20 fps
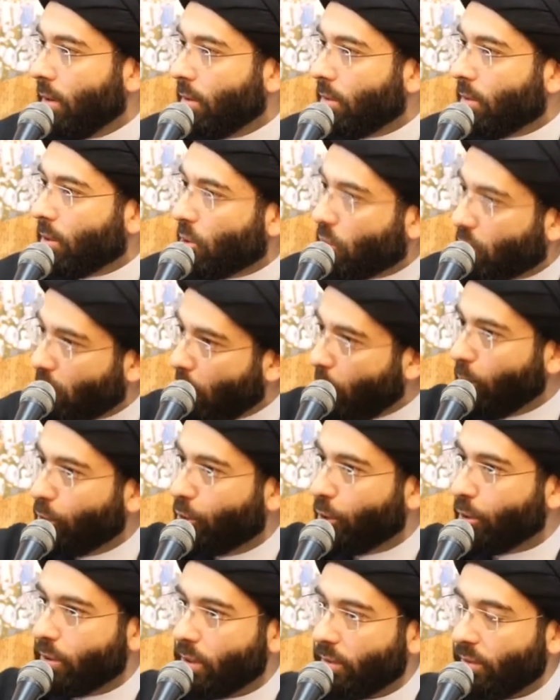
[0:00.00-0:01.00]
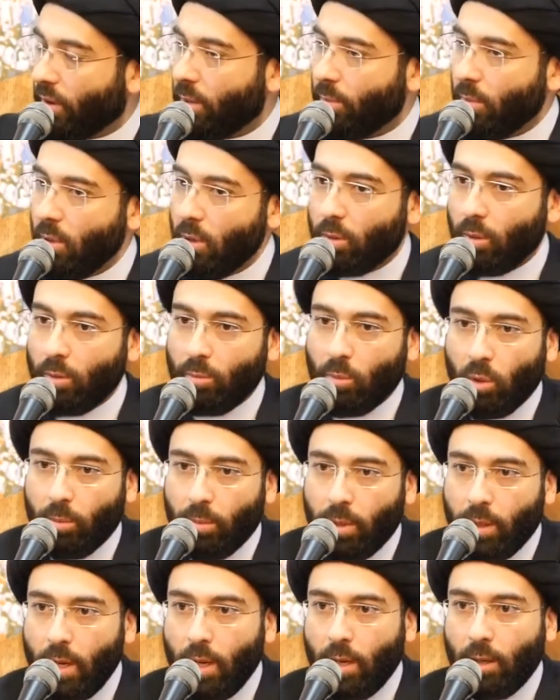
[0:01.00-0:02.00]
the soldiers of Amir
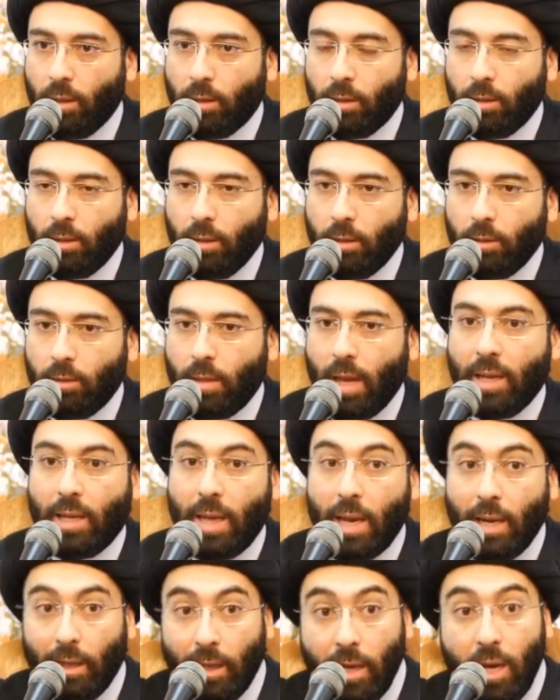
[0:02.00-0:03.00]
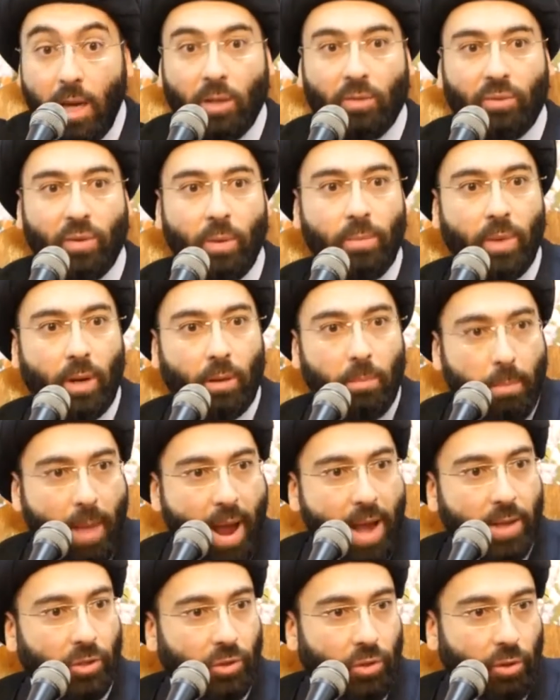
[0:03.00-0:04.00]
al-Mu'mineen, taking lead from their
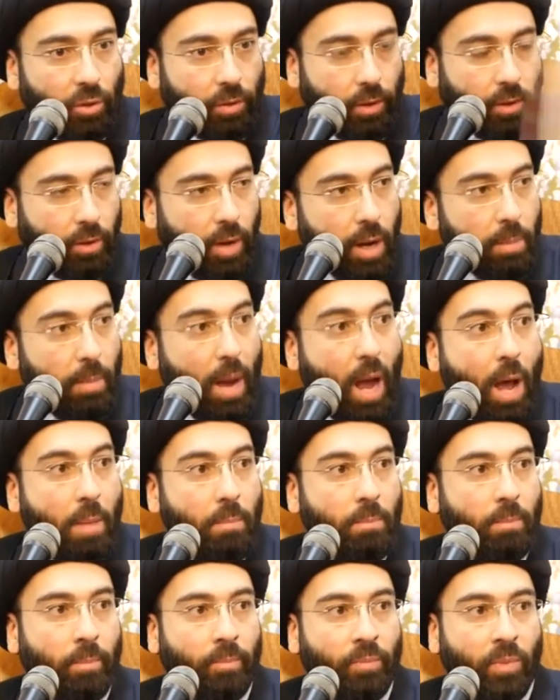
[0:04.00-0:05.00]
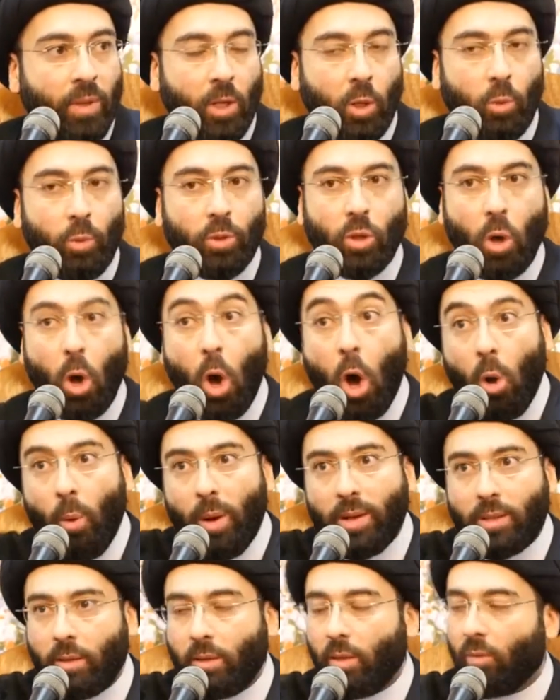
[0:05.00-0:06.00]
master, their Imam, who was
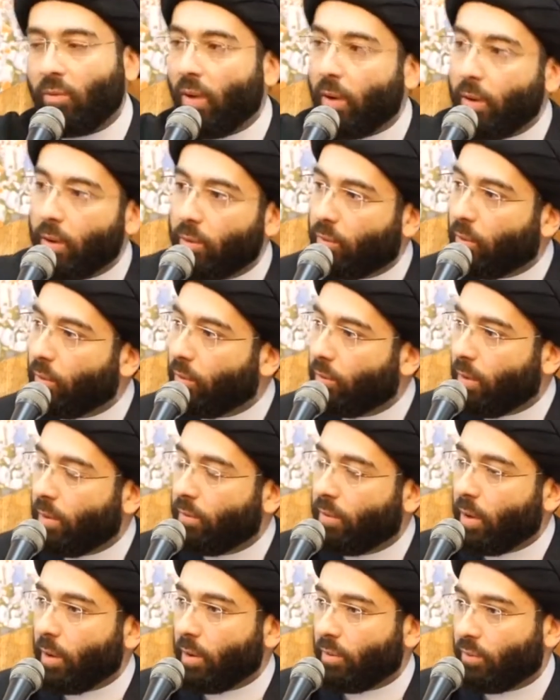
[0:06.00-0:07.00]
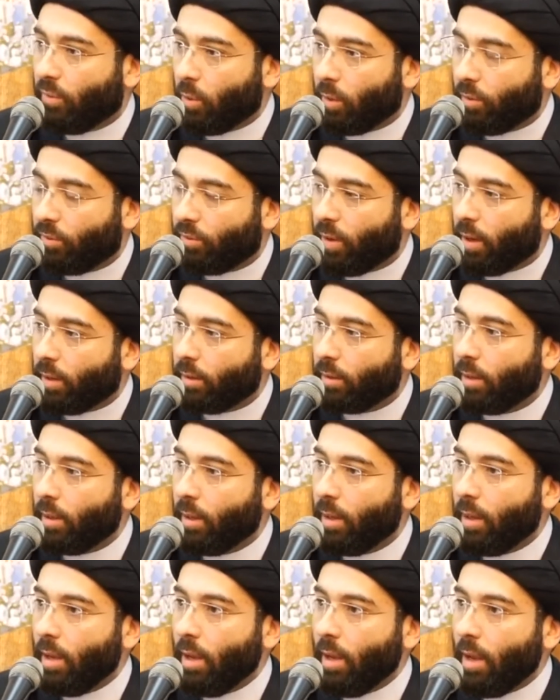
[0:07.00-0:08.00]
always at the very forefront.
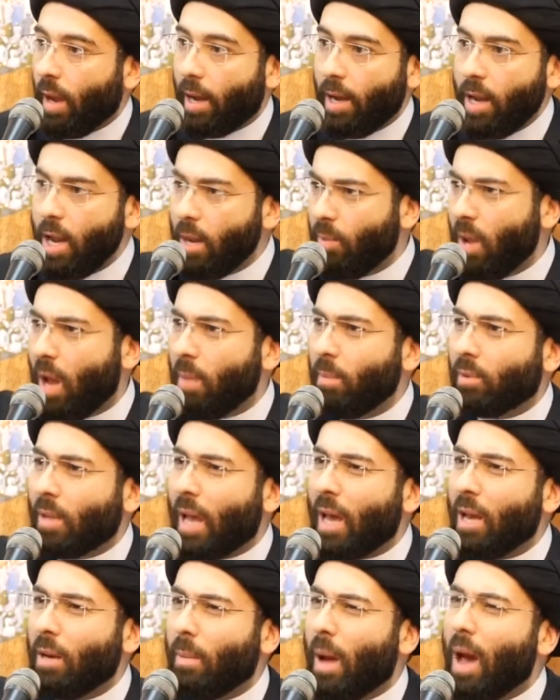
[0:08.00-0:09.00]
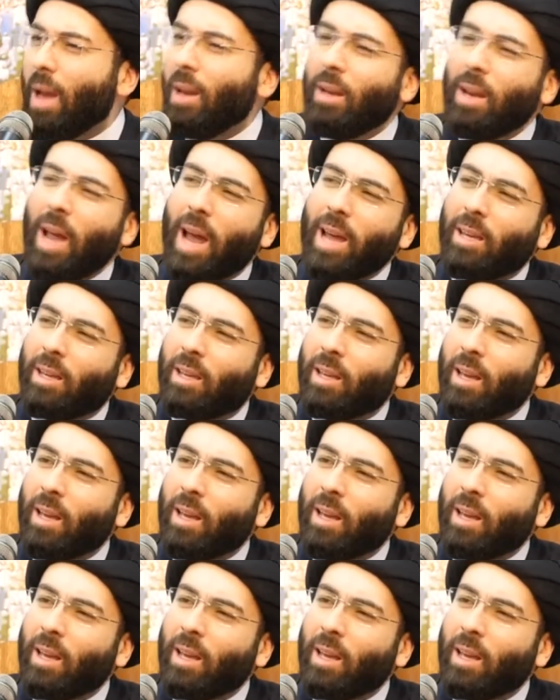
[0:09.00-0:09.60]
Ali ibn Abi Talib, unlike